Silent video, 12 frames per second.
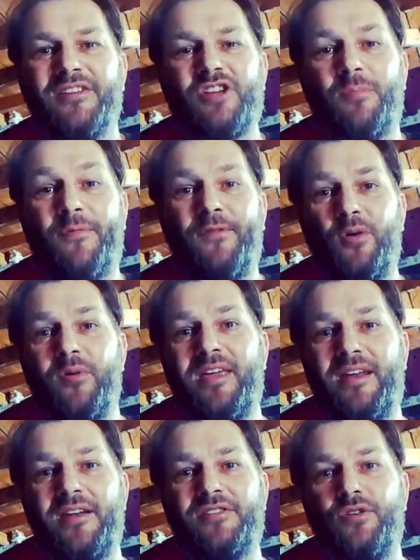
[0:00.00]
So before we
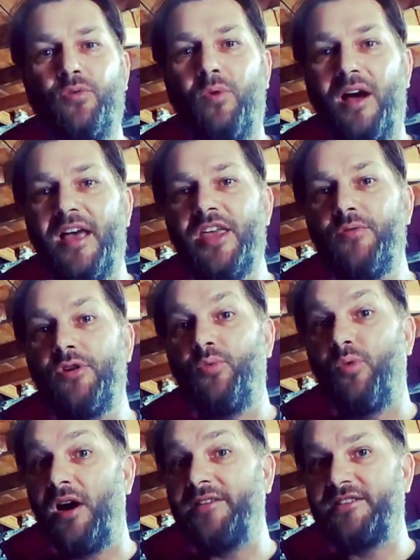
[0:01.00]
get into why you would
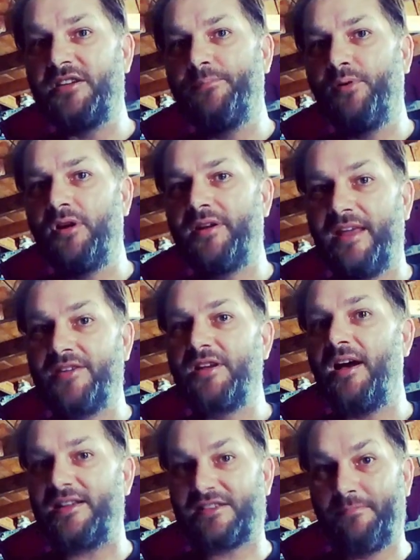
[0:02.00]
want to put
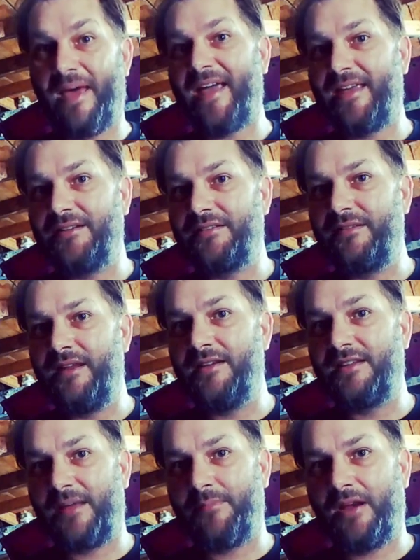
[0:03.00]
exhaust back into the
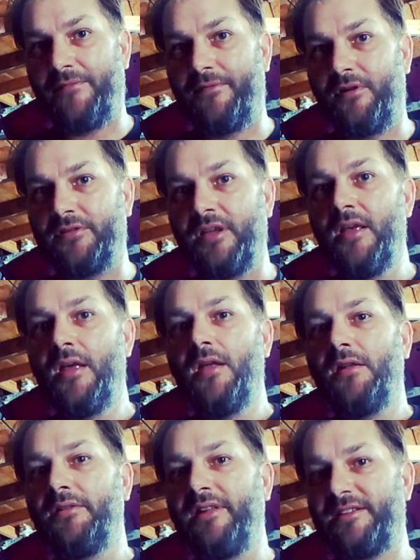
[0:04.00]
intake manifold,
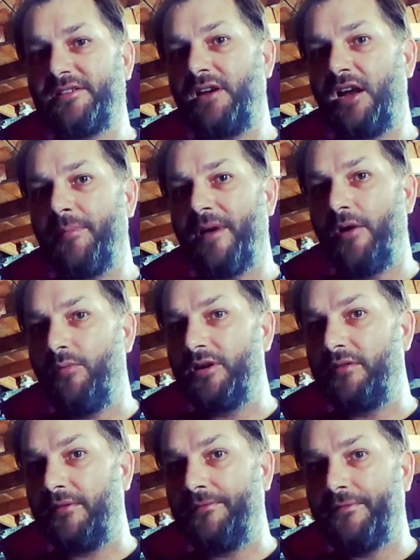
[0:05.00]
let's talk about one
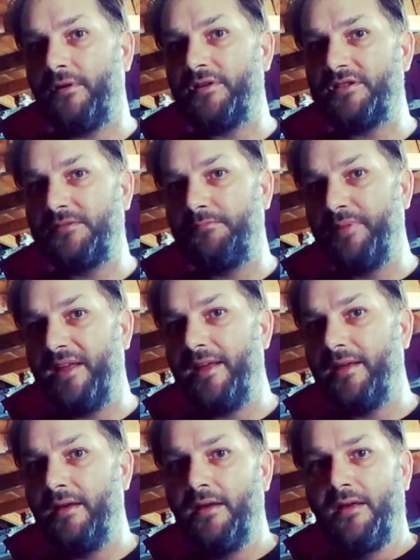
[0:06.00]
of the first
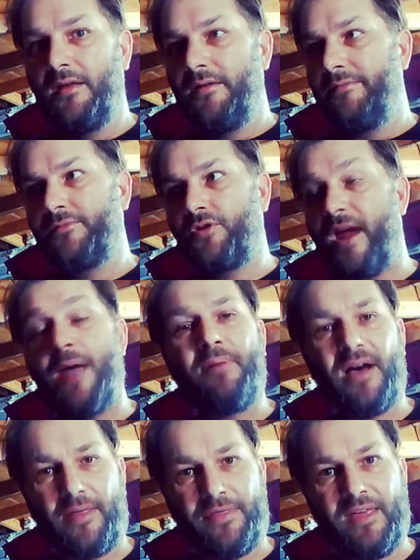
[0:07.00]
big
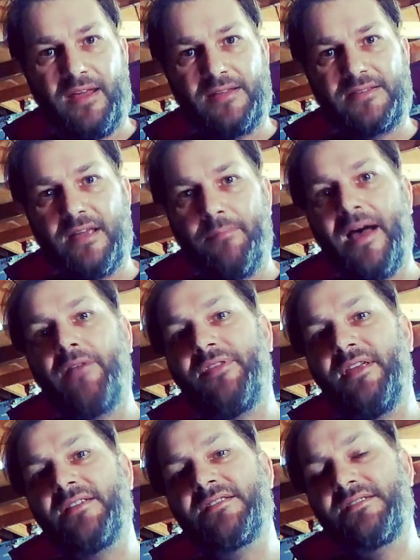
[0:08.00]
grandpa things about
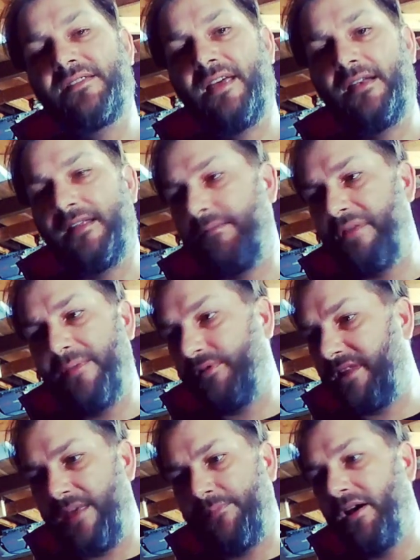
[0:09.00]
this that, that people
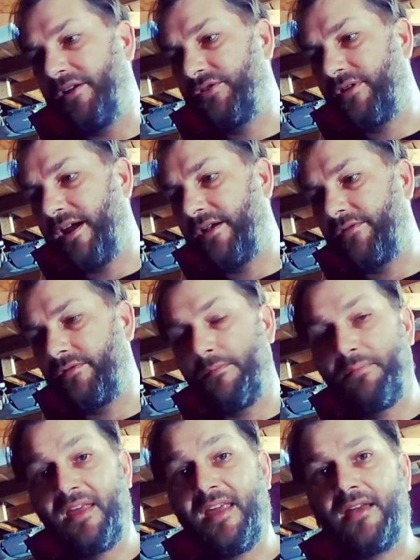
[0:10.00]
keep on trying to
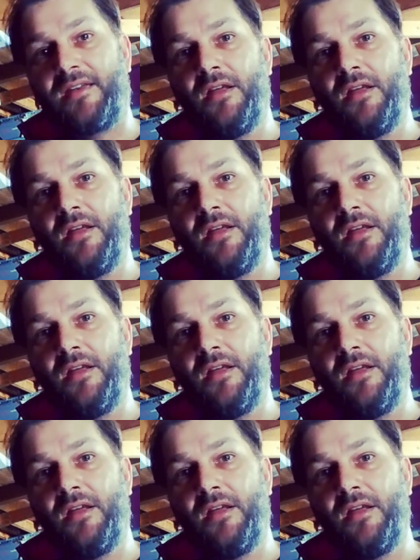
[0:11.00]
repeat,